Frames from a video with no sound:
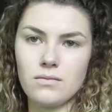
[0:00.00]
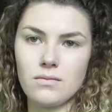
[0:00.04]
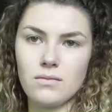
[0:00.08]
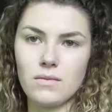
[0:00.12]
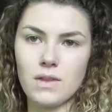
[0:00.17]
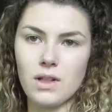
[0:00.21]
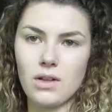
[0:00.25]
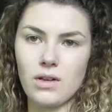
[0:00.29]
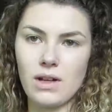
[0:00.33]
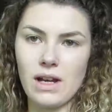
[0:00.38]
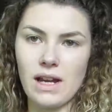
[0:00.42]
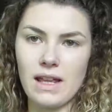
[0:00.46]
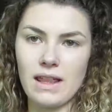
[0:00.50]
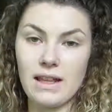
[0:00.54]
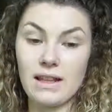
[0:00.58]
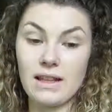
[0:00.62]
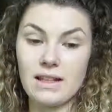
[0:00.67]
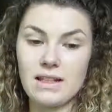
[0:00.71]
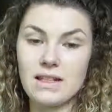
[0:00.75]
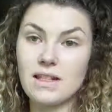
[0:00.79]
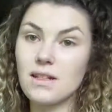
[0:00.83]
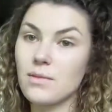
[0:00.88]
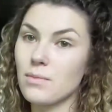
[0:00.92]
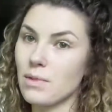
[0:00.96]
Okay, I think this
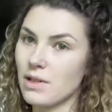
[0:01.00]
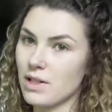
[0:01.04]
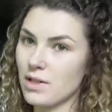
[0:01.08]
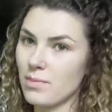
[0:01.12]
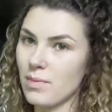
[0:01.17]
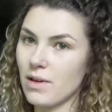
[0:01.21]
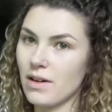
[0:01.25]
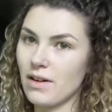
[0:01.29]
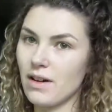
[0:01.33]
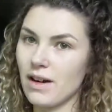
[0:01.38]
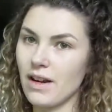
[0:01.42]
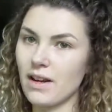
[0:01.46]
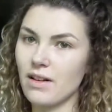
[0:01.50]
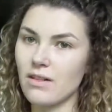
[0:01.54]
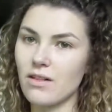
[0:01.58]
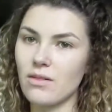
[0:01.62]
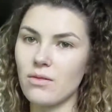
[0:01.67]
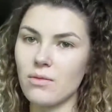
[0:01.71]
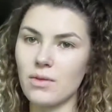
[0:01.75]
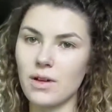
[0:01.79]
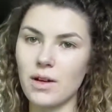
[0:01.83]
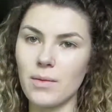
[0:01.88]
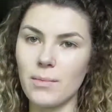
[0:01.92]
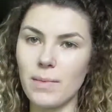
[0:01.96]
is a much better angle.
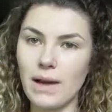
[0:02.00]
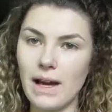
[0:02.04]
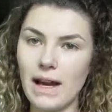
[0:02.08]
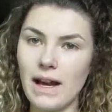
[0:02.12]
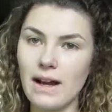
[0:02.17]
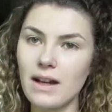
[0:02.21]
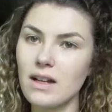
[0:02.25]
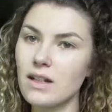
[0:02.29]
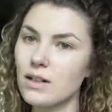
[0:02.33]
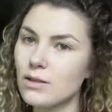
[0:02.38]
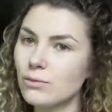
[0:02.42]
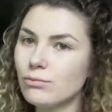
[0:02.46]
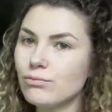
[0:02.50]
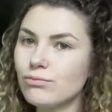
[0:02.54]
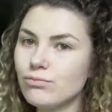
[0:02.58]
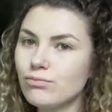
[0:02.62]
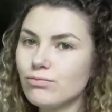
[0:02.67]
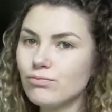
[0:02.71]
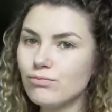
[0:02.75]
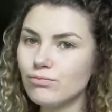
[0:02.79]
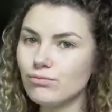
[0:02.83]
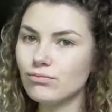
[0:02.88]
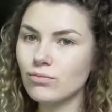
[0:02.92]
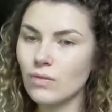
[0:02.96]
We're back
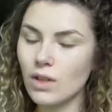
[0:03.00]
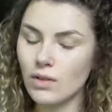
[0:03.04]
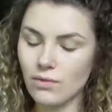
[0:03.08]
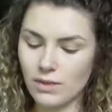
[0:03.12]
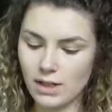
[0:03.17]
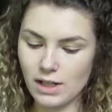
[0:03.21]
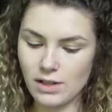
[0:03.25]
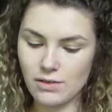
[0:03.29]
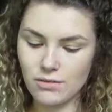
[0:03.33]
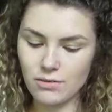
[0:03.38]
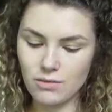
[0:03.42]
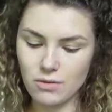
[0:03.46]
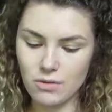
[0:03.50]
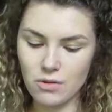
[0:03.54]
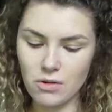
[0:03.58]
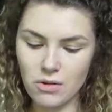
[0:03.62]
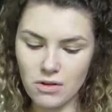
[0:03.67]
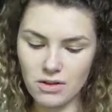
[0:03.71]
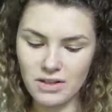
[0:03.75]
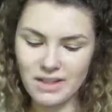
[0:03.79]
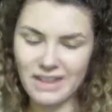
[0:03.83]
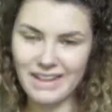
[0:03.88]
and ready to roll.